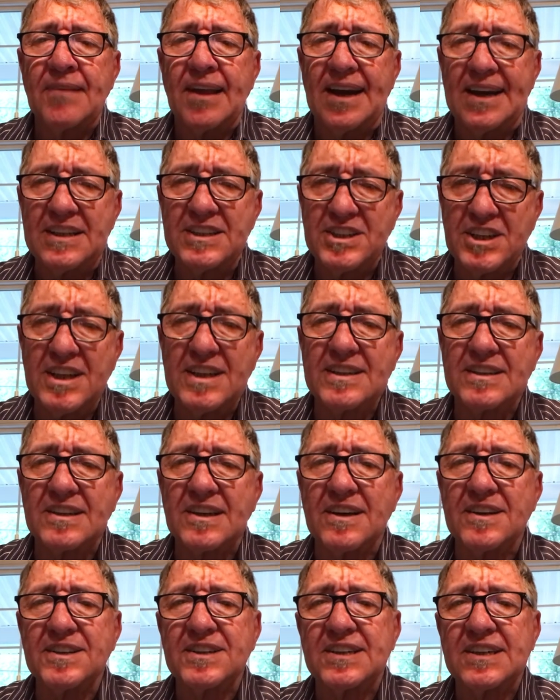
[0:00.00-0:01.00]
And
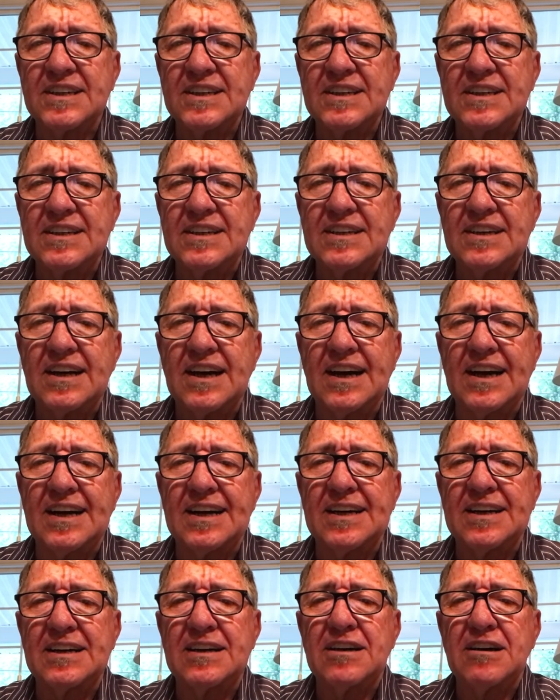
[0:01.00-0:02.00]
Jesus
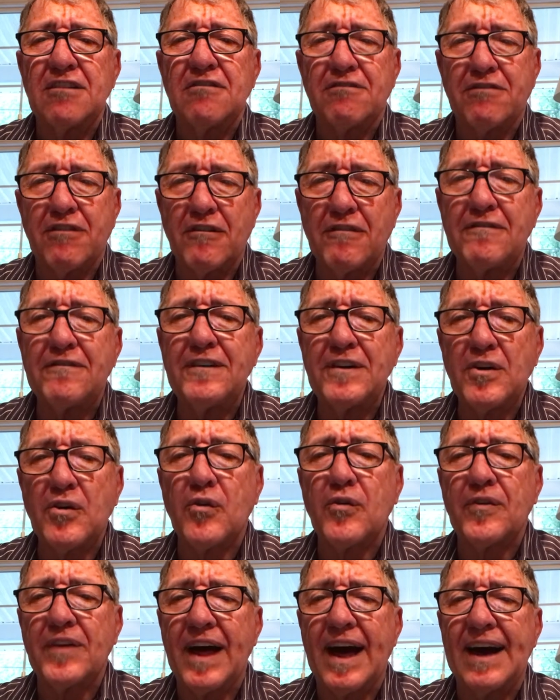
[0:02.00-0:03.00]

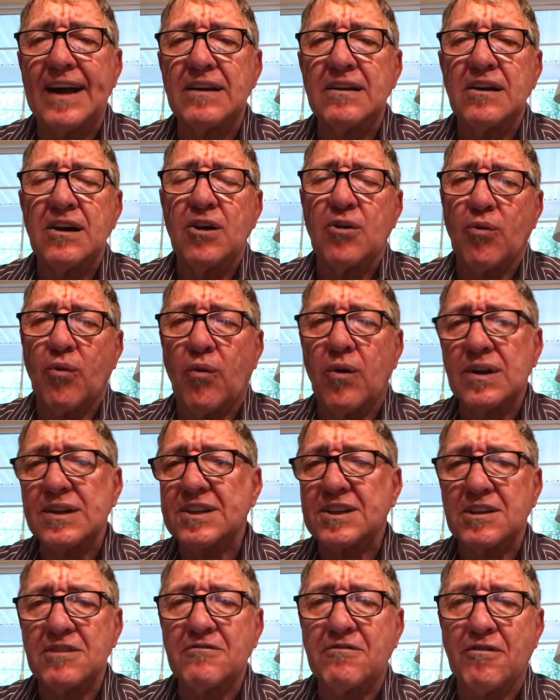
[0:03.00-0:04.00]
fulfilled that
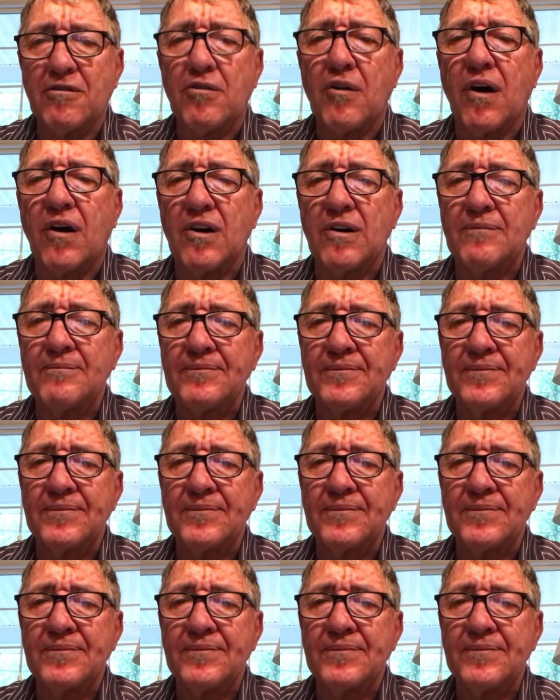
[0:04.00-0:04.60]
once and for all.